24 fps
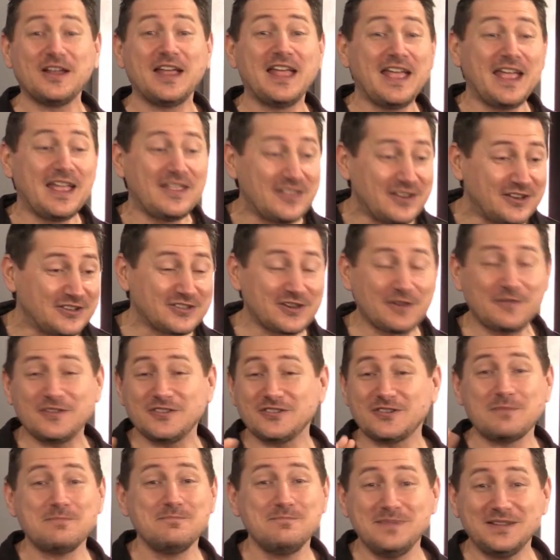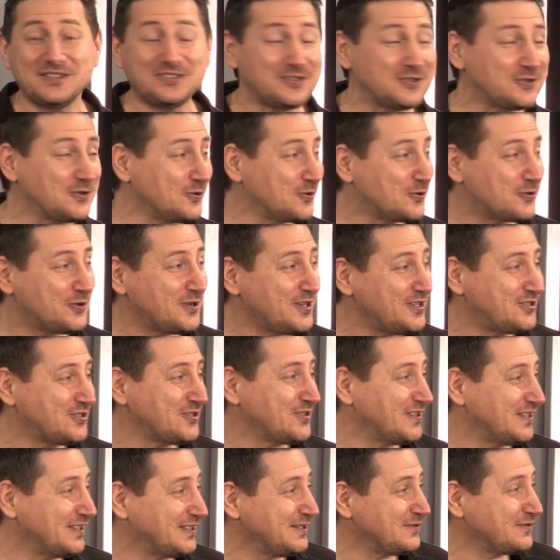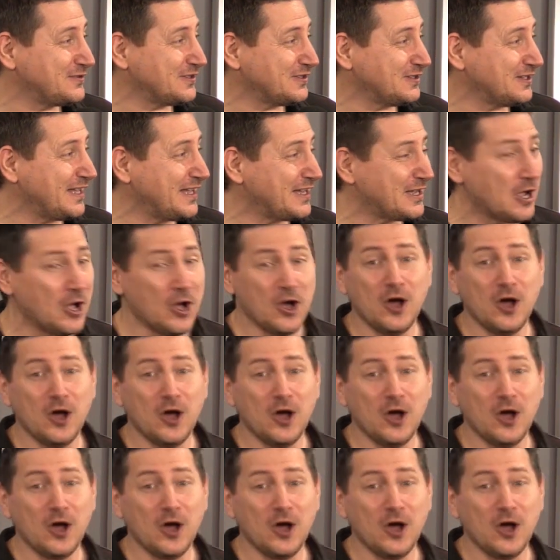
and they discover there's a mystical creature that lives in the lake